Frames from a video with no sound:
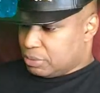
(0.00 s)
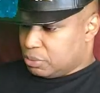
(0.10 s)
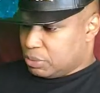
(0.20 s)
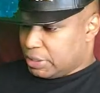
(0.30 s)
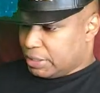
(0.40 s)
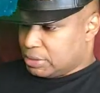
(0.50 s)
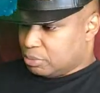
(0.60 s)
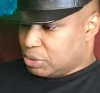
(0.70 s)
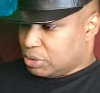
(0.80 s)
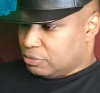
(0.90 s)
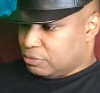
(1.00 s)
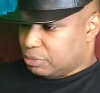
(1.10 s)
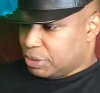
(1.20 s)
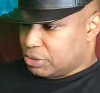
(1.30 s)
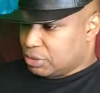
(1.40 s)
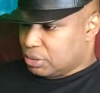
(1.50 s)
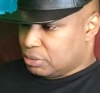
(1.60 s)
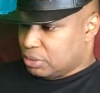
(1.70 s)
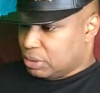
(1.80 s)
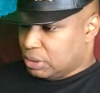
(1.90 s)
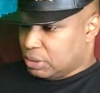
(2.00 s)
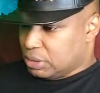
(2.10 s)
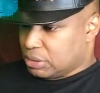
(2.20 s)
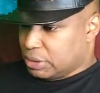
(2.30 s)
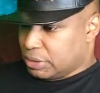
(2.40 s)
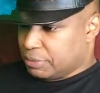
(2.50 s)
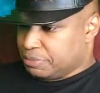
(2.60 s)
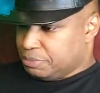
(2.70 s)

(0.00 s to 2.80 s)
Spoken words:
We'll get some good information in this area.